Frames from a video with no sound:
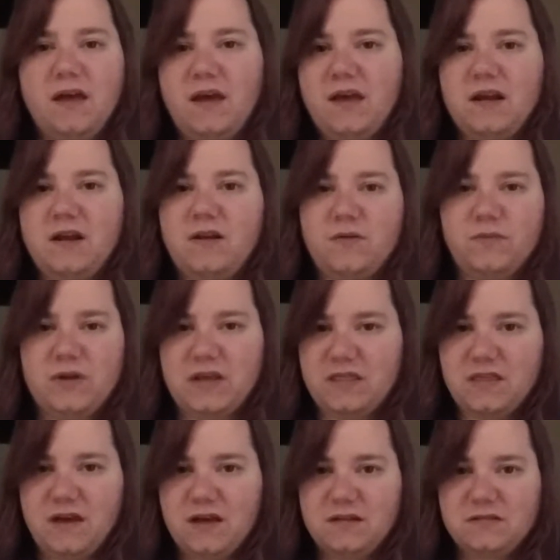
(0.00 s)
And I don't need
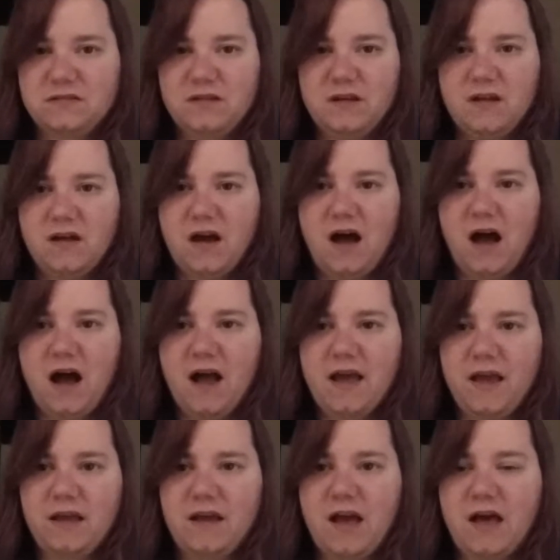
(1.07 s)
that.
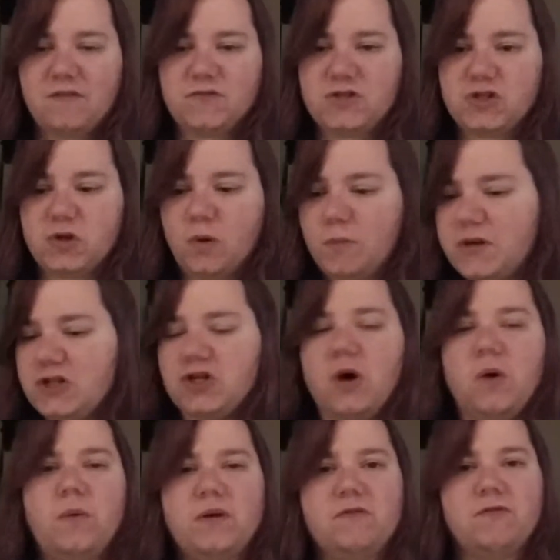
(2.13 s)
I have so much
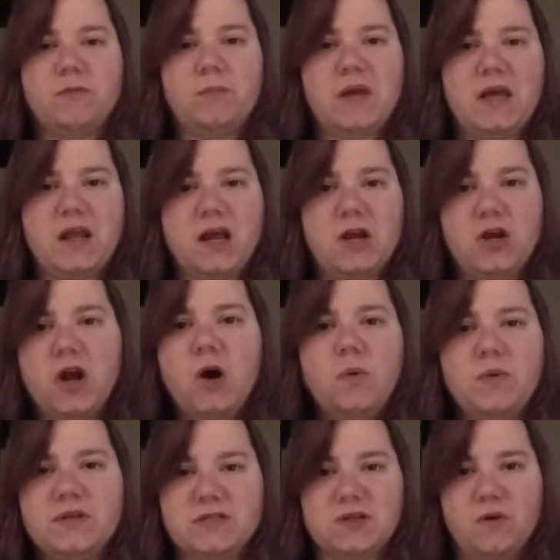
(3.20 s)
going for me, and I know
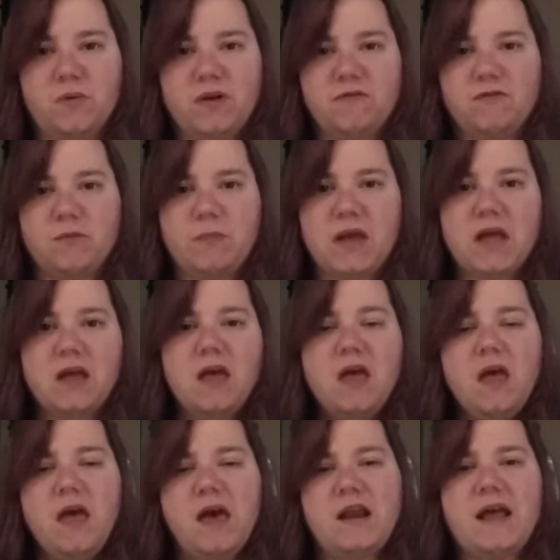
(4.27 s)
what's going for me,
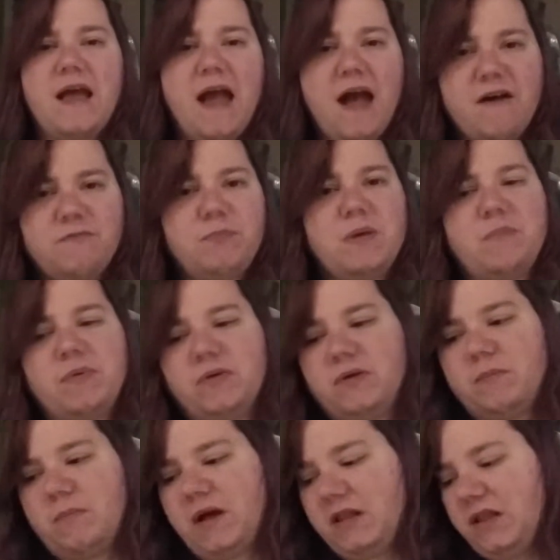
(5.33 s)
and I have people
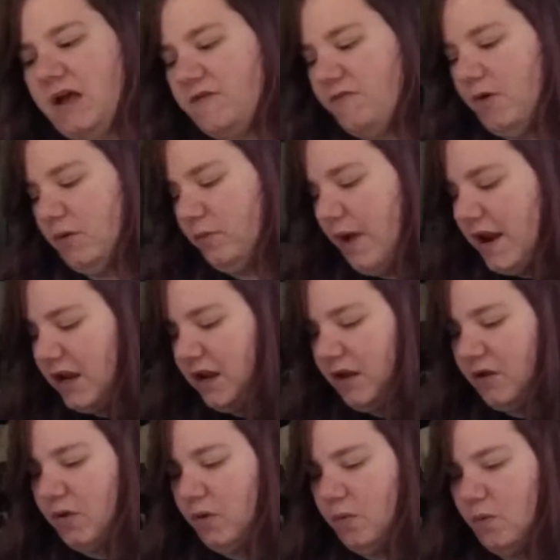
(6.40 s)
in my life
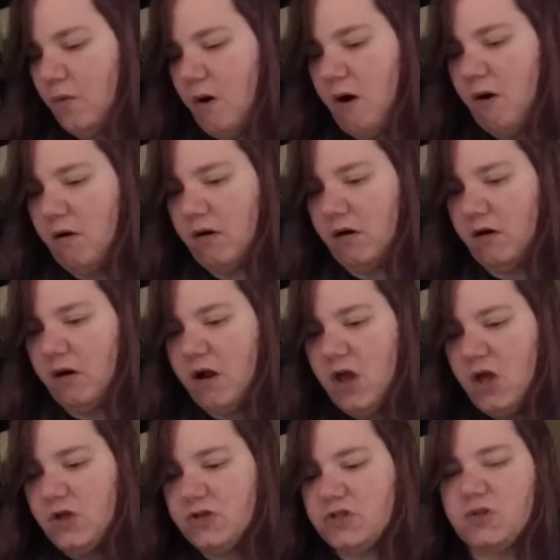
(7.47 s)
already who are
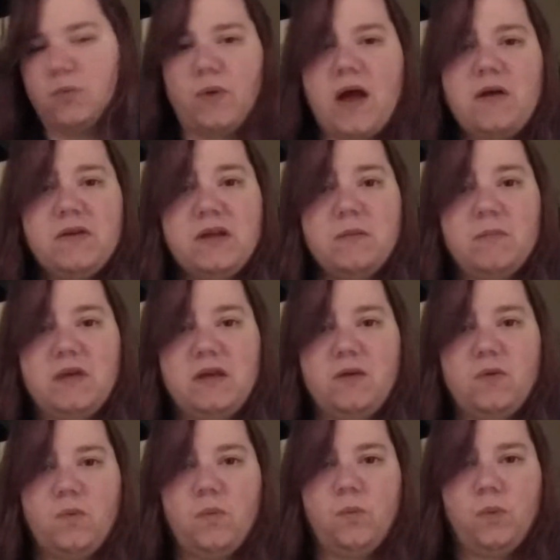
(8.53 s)
surrounding
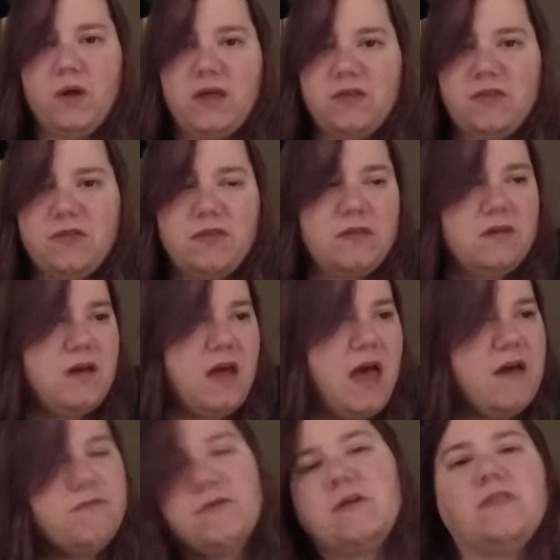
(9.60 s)
me with
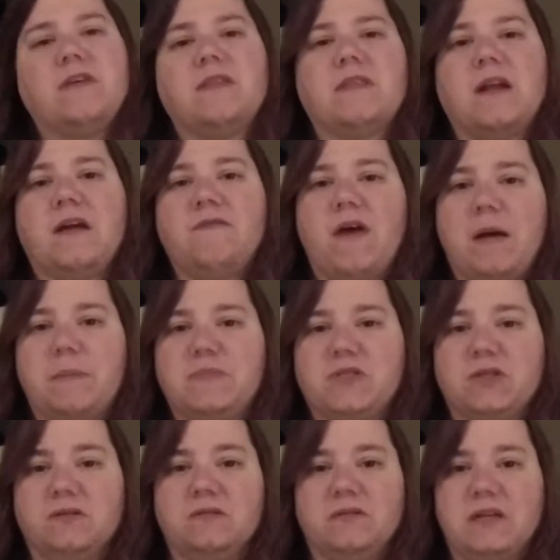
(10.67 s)
everything that I've
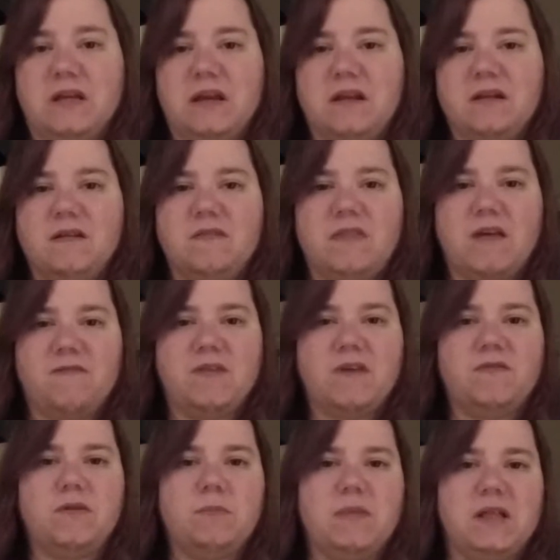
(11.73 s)
absolutely needed. They've
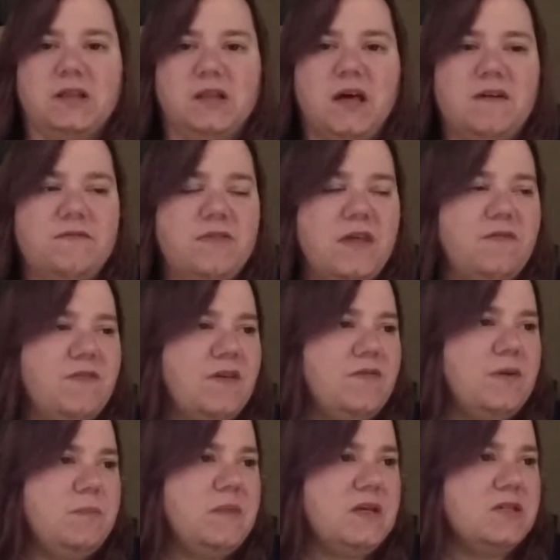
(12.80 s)
given me love, they've
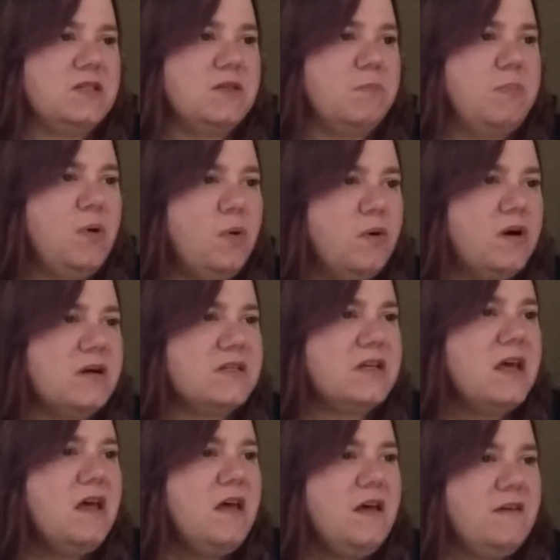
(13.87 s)
given me support,
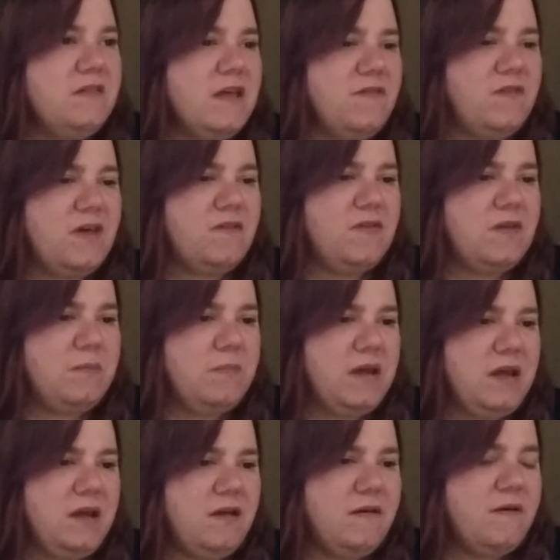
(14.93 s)
they've given
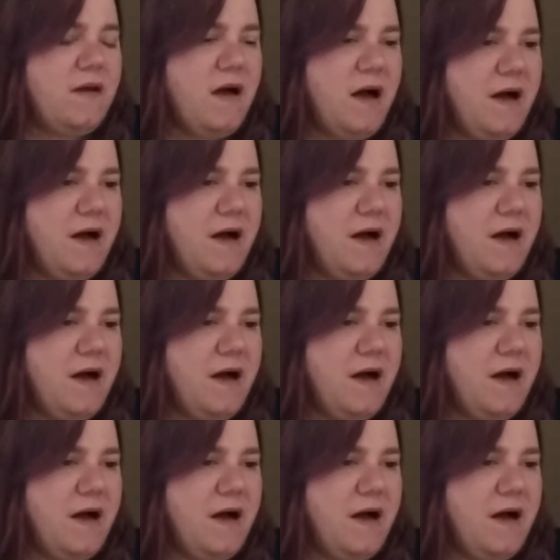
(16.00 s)
me